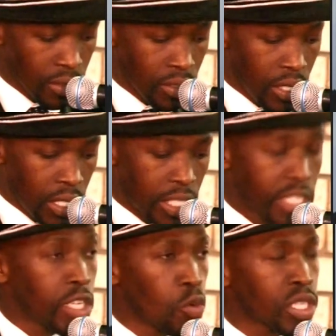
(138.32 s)

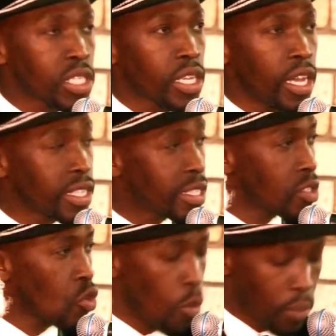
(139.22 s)
distinguished guests,
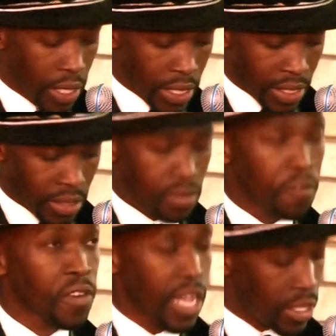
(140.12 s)
comrades,
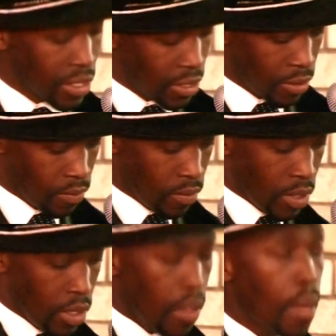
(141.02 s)
friends,
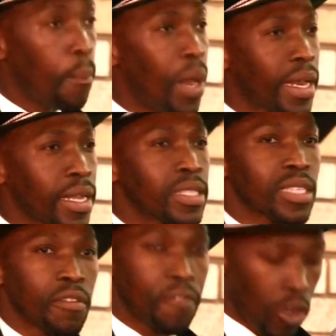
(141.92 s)
parents, and
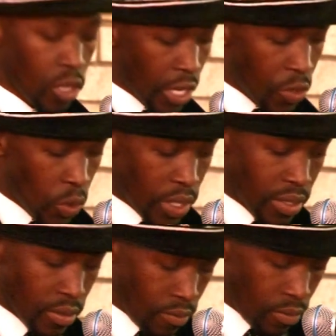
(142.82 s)
fellow graduates.
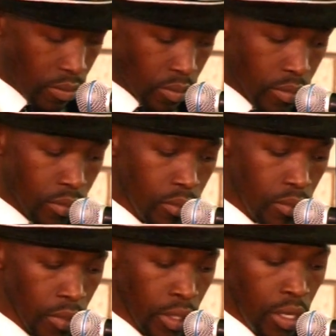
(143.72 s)

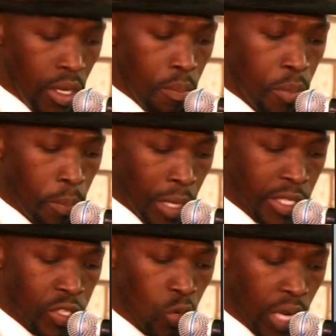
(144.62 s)
Be pleased to
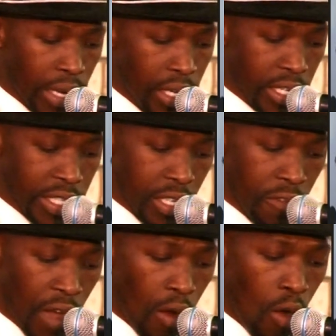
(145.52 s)
kindly receive
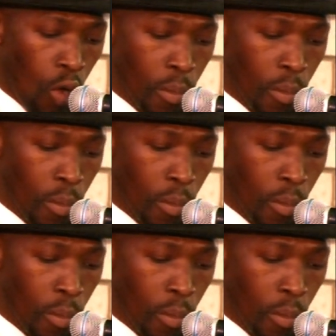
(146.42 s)
our warm and